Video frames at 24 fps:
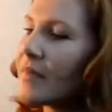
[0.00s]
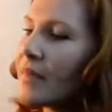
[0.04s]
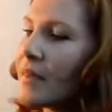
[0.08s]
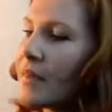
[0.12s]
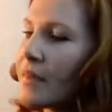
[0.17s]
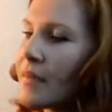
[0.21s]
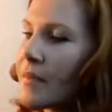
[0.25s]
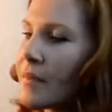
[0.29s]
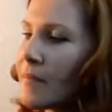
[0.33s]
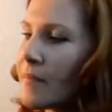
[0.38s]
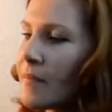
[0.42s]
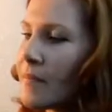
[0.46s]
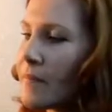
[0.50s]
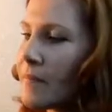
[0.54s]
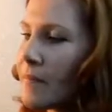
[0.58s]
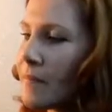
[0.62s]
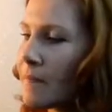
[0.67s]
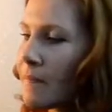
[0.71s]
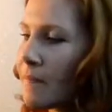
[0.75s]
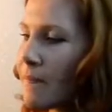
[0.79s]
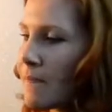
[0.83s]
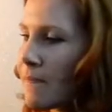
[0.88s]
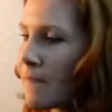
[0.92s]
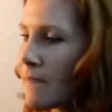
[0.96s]

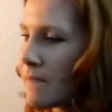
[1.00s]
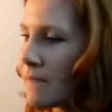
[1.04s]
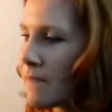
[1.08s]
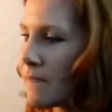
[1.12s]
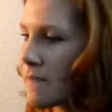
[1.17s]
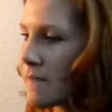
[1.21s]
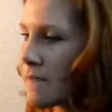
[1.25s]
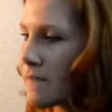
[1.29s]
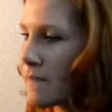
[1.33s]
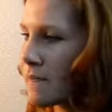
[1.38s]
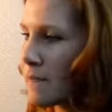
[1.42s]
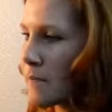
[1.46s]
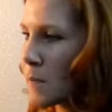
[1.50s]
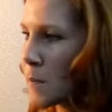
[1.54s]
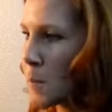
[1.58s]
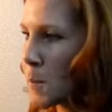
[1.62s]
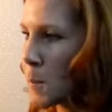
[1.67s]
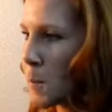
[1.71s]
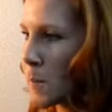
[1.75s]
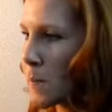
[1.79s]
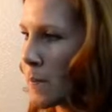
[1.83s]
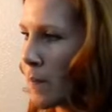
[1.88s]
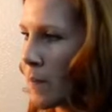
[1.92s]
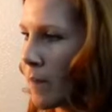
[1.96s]

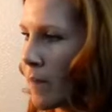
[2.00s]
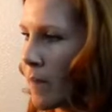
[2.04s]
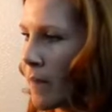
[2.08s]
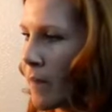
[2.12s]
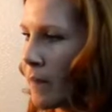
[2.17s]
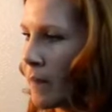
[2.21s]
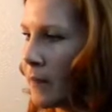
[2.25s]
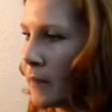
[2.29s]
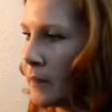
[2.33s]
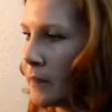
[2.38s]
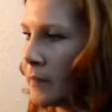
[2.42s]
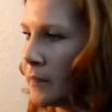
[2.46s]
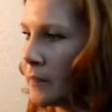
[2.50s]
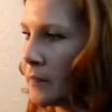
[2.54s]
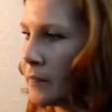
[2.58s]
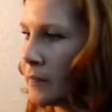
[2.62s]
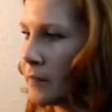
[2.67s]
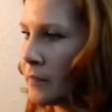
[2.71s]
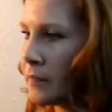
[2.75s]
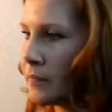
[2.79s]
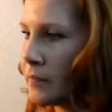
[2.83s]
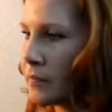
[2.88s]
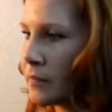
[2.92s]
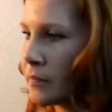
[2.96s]

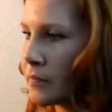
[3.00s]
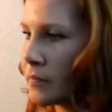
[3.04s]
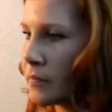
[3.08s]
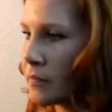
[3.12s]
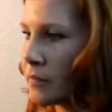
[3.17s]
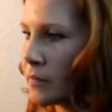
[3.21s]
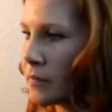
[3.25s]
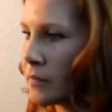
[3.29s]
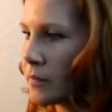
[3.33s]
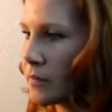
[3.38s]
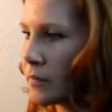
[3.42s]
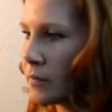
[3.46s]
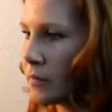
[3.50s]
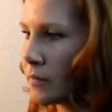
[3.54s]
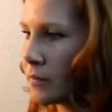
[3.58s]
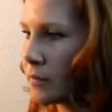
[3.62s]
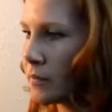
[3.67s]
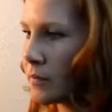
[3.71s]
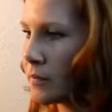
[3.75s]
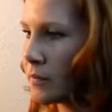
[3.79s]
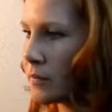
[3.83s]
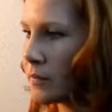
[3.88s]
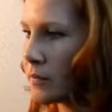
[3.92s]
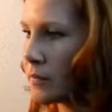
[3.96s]

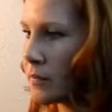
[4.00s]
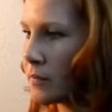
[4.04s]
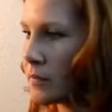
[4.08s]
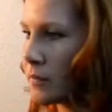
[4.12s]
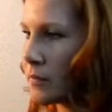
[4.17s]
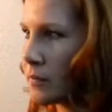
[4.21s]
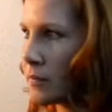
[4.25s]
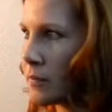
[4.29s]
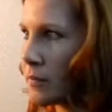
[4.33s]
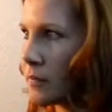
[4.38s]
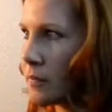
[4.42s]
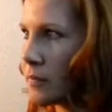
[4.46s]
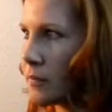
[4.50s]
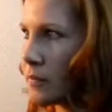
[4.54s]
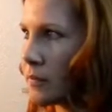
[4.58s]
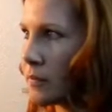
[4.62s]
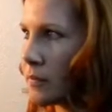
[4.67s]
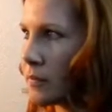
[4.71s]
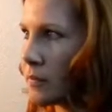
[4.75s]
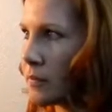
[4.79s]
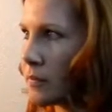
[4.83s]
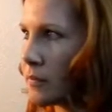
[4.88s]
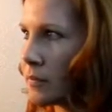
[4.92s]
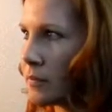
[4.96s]

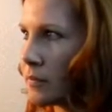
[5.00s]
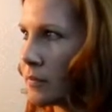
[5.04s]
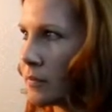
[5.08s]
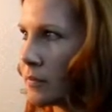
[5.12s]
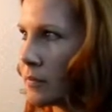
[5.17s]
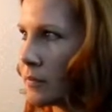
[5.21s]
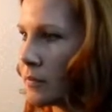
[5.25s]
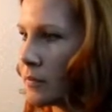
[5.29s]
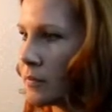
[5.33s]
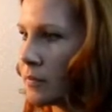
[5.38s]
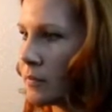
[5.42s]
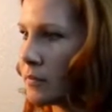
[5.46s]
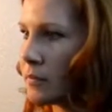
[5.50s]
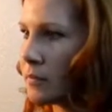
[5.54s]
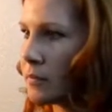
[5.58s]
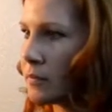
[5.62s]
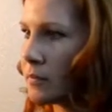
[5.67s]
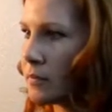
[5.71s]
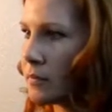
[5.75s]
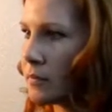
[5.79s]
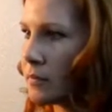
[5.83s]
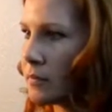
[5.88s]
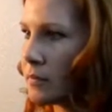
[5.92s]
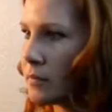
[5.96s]

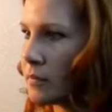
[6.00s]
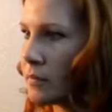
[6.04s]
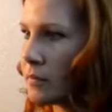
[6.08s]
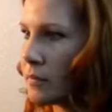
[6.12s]
[no speech]